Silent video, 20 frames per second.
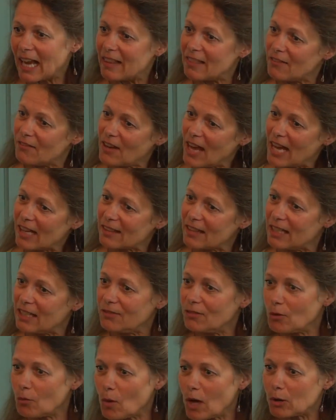and the fact that
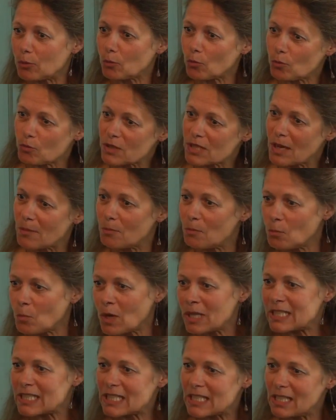if it went something
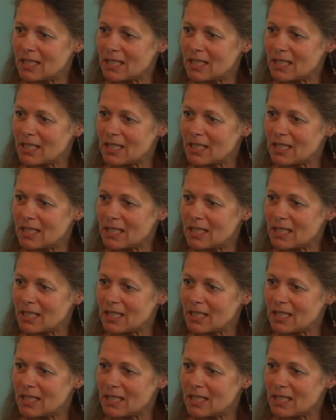went